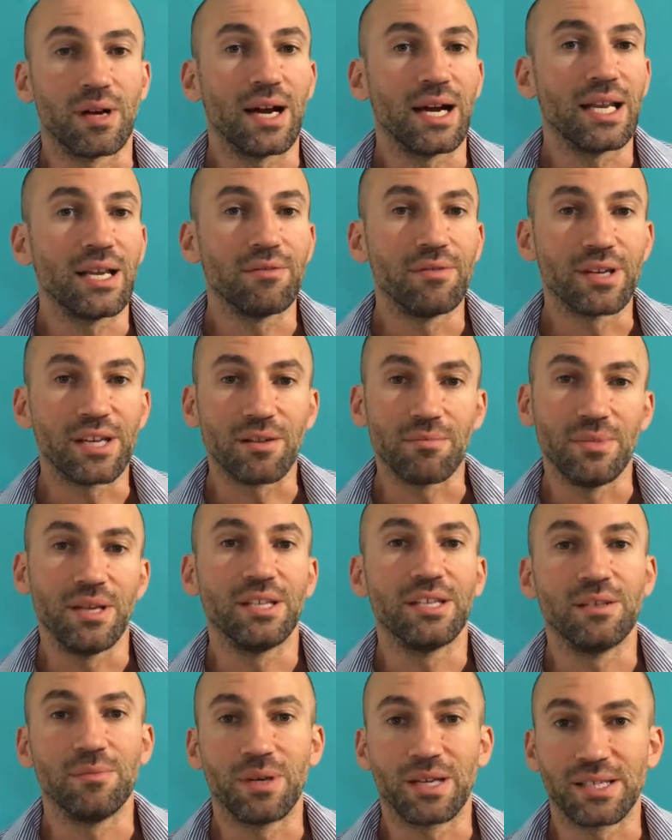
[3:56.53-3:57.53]
highly
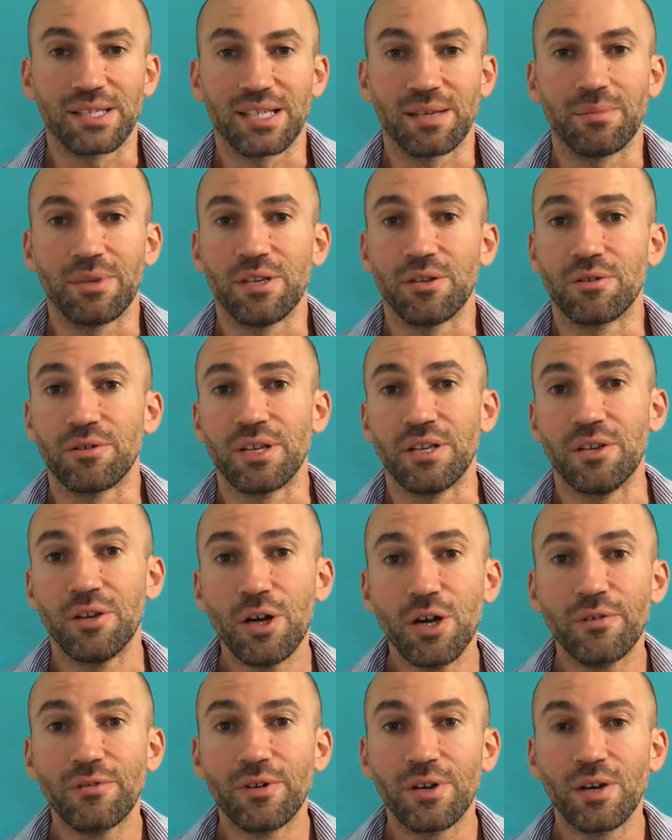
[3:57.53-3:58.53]
recommended by somebody you already
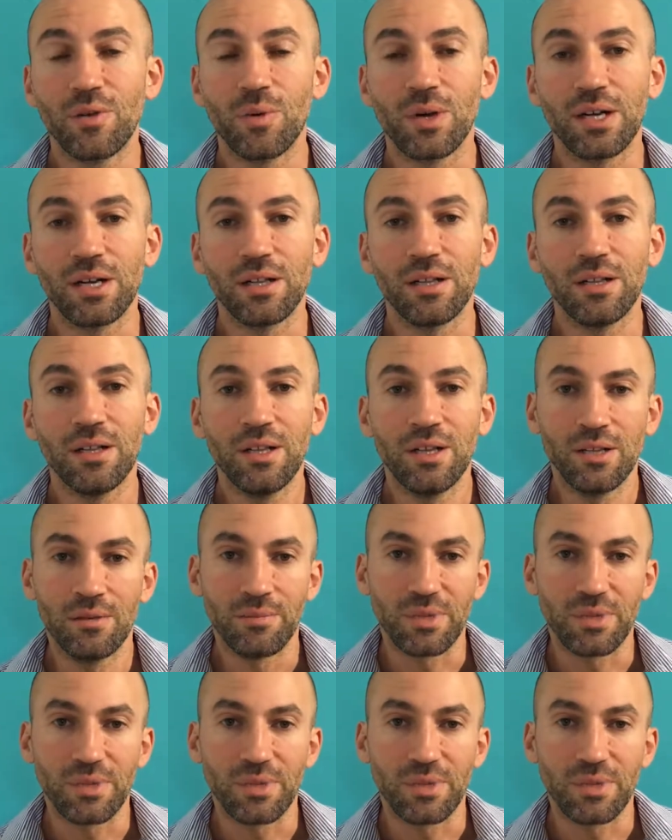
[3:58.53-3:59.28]
know very well.